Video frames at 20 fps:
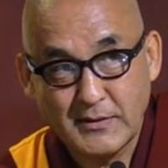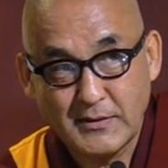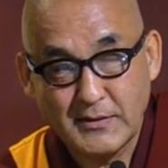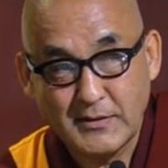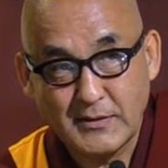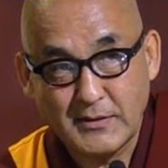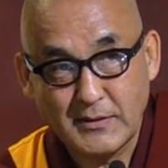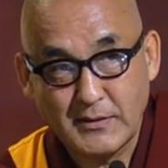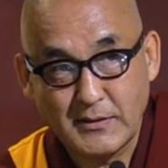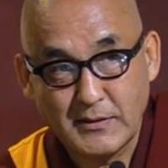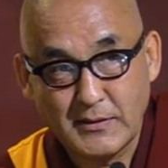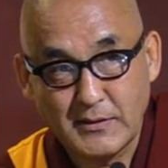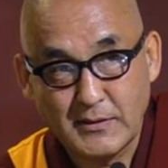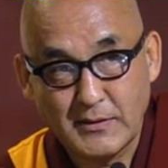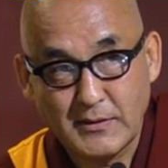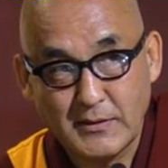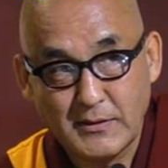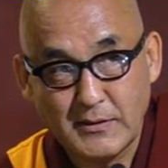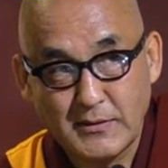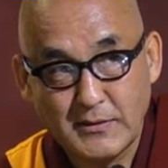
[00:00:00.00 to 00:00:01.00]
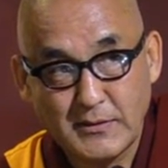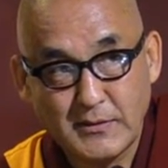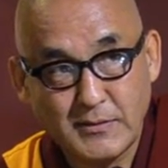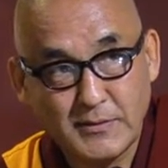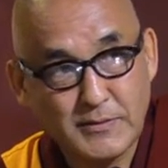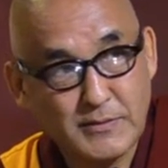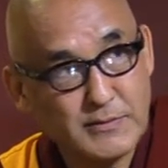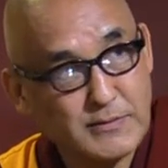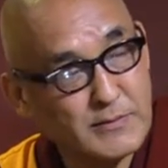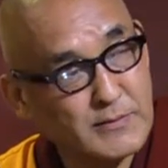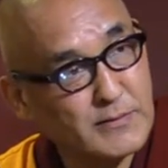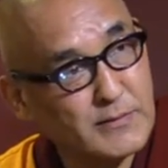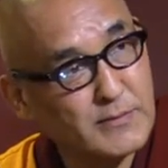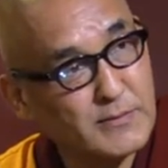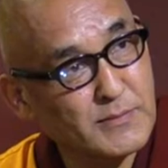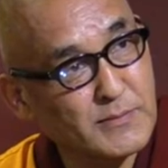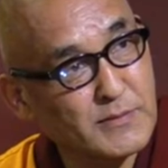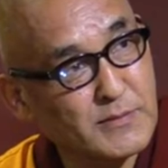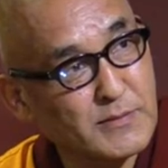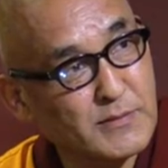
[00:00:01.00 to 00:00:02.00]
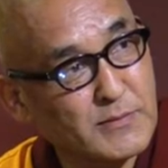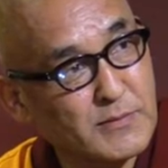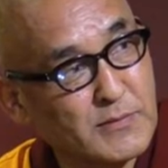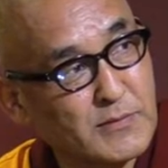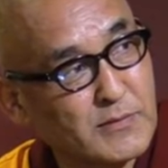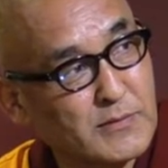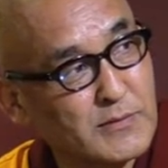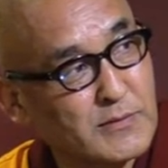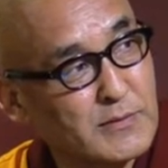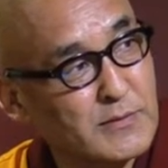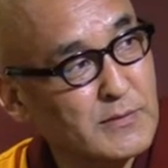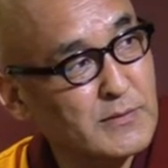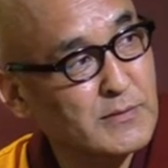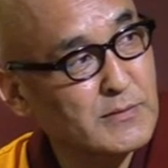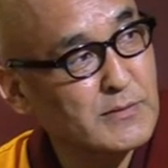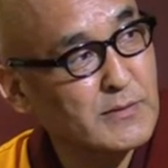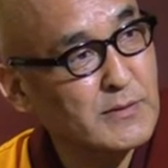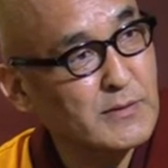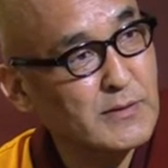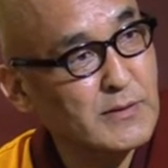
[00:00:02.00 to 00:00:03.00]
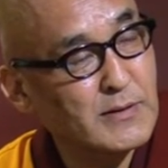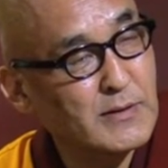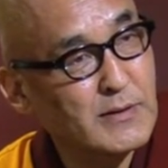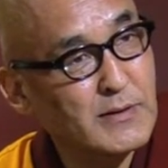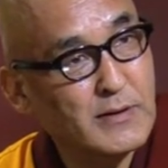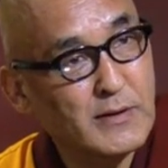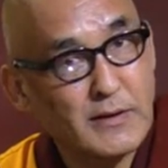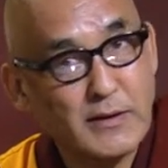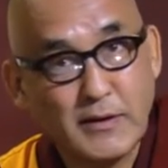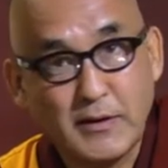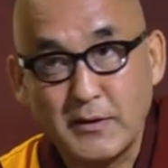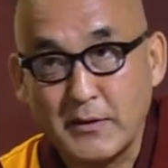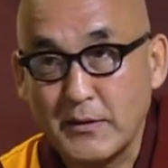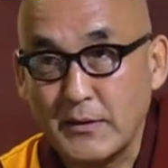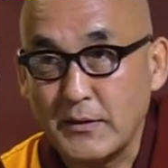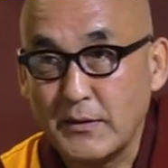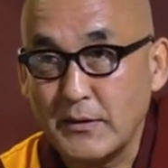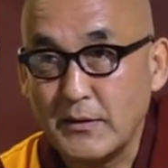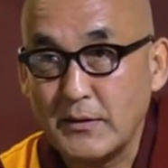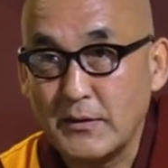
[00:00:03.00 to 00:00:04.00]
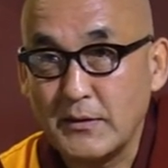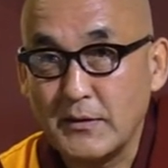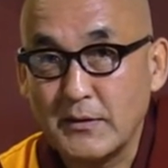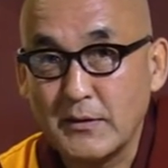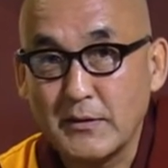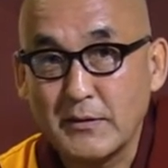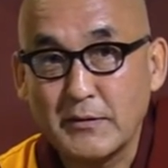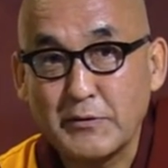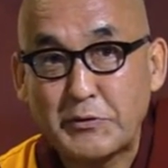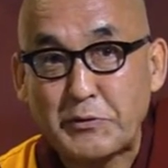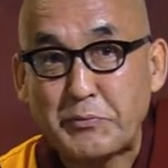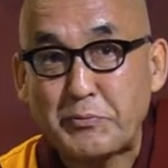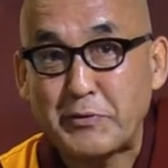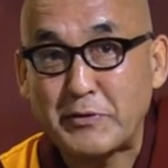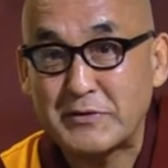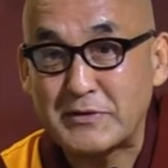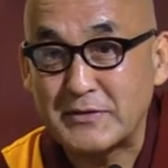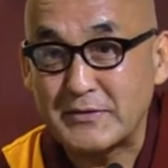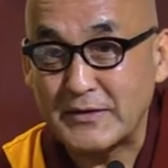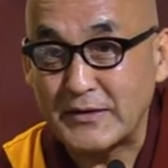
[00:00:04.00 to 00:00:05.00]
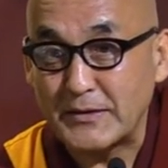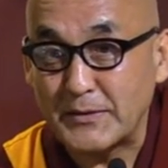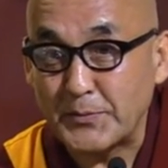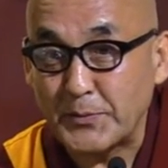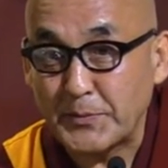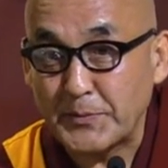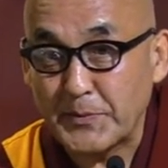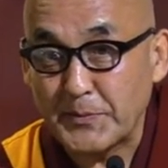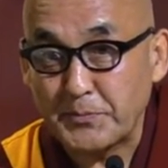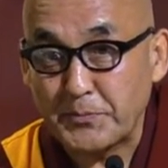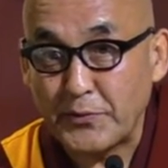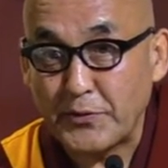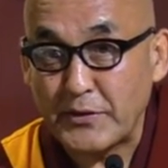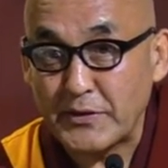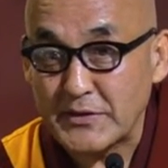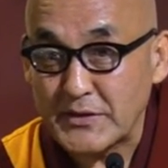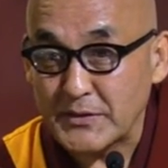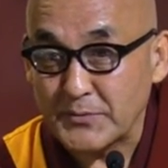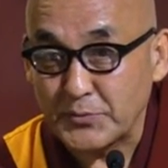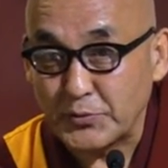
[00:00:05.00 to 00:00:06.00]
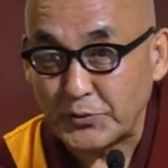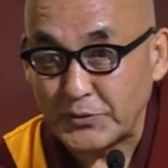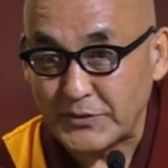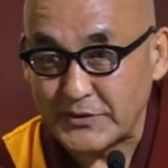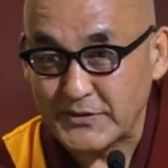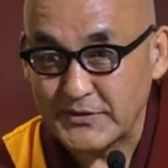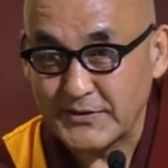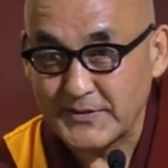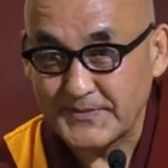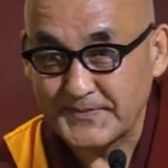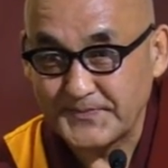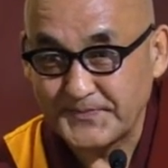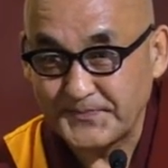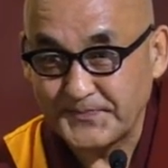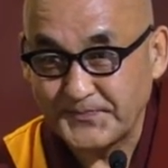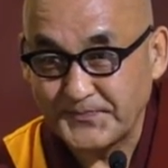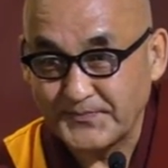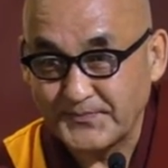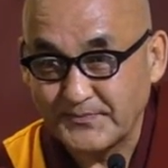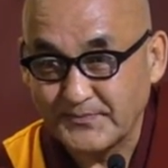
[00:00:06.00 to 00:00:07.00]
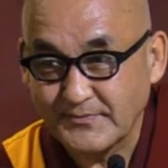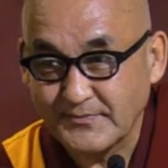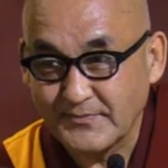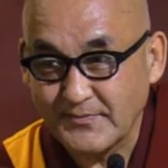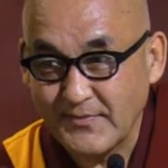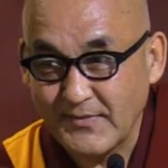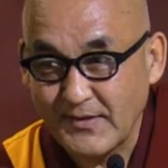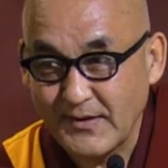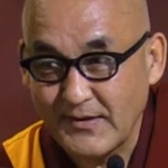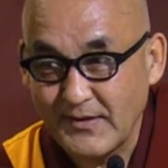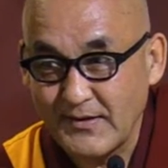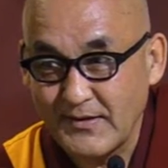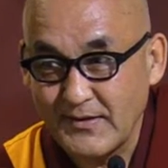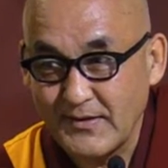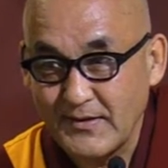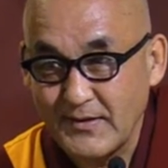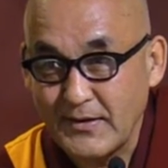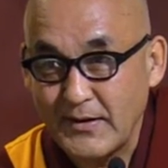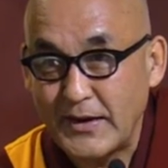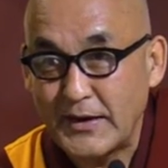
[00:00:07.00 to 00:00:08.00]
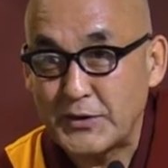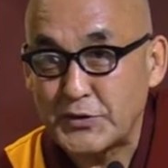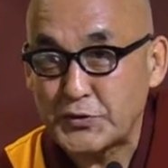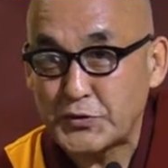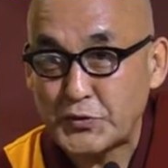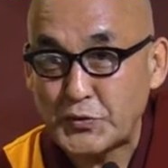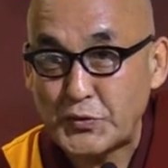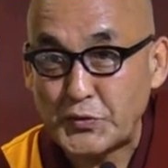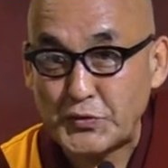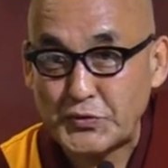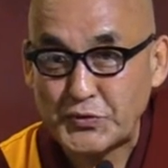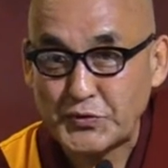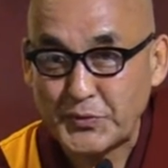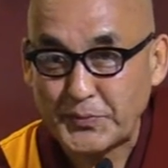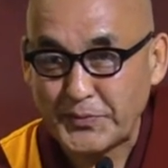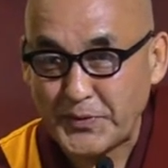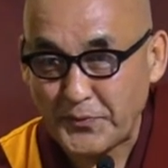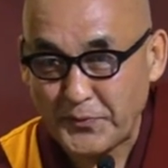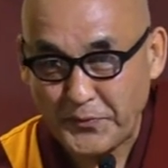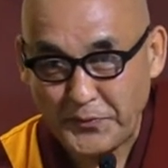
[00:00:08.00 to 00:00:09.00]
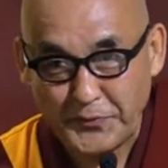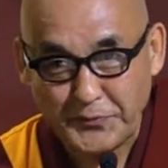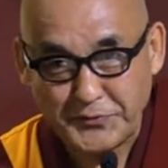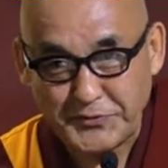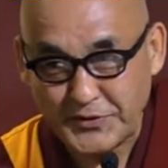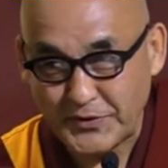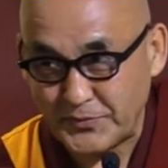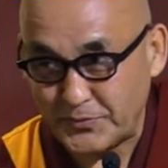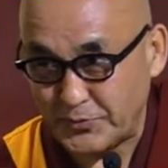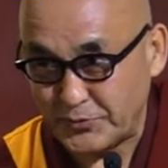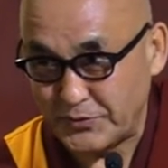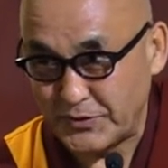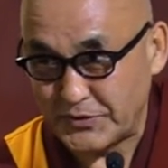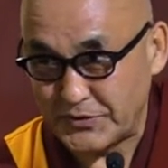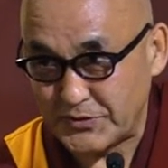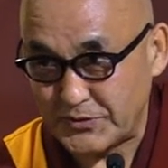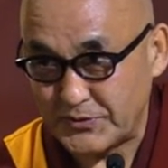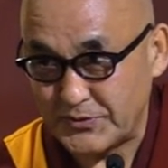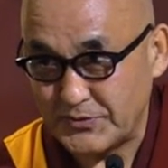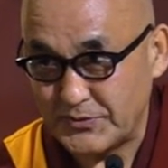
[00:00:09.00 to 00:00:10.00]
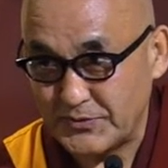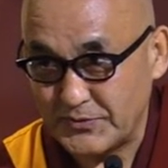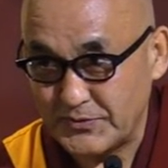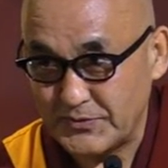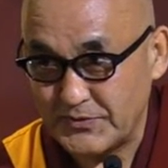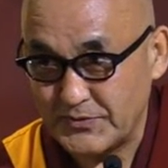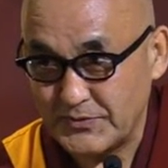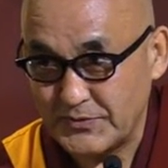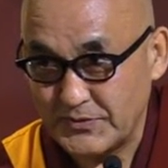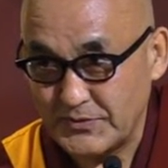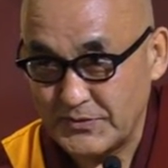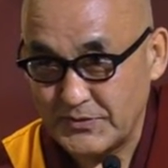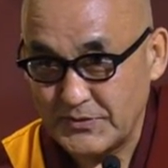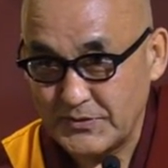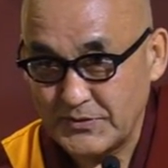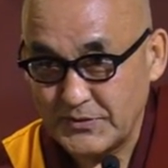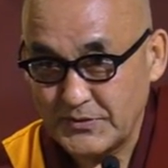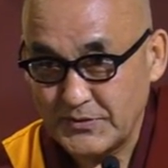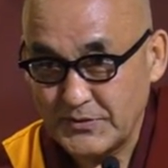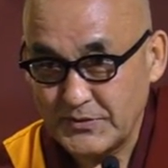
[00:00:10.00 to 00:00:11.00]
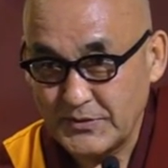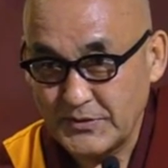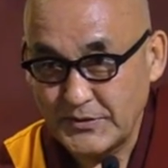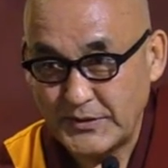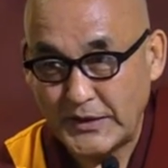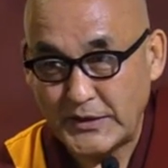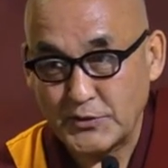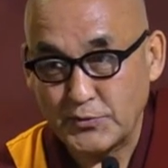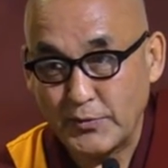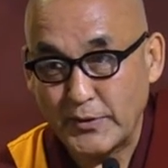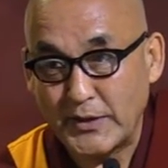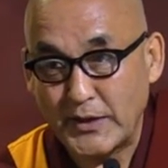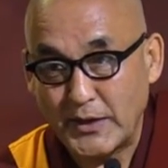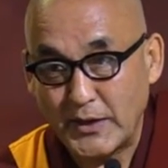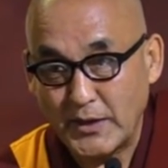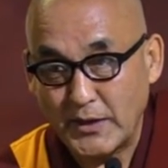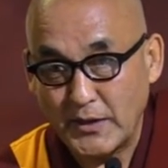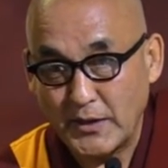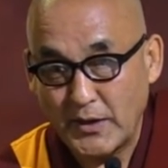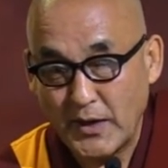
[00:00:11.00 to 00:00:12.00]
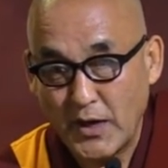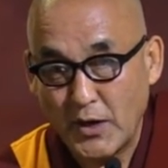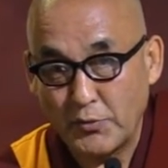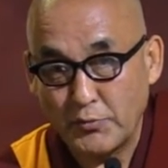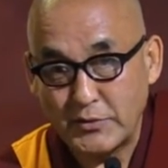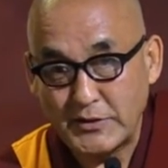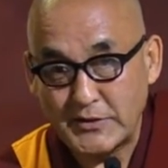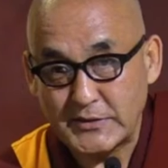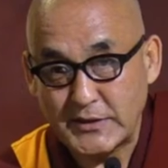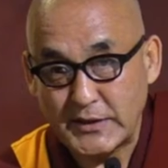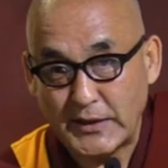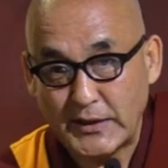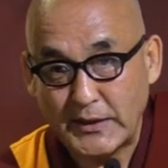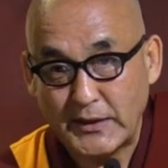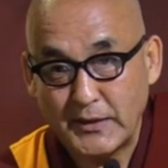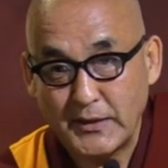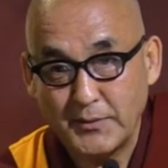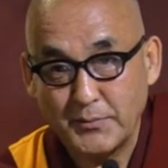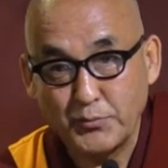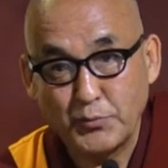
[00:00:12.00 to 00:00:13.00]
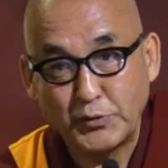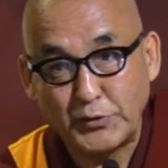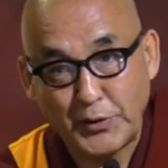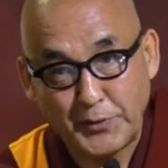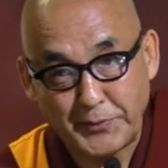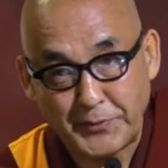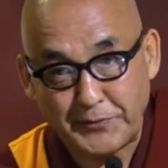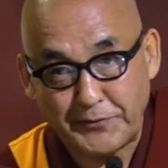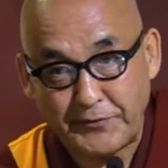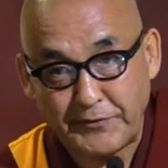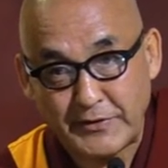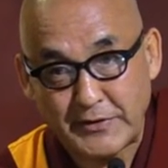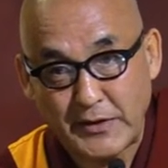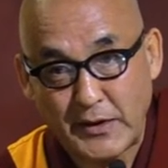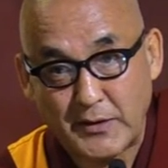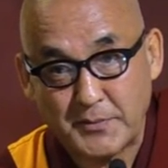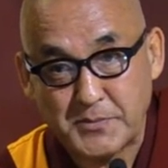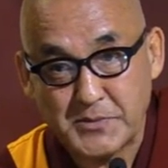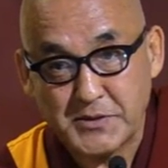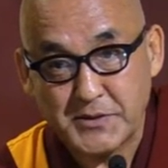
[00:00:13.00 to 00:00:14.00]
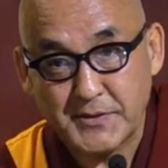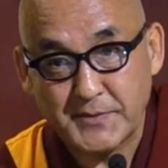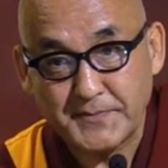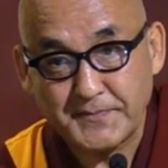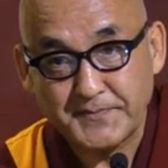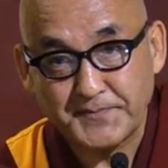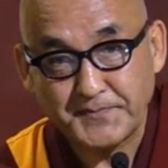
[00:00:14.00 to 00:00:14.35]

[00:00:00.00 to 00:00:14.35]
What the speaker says: And representative of the present Buddhas. And source of the future Buddhas, you know. That's why how we say Buddha of the three times.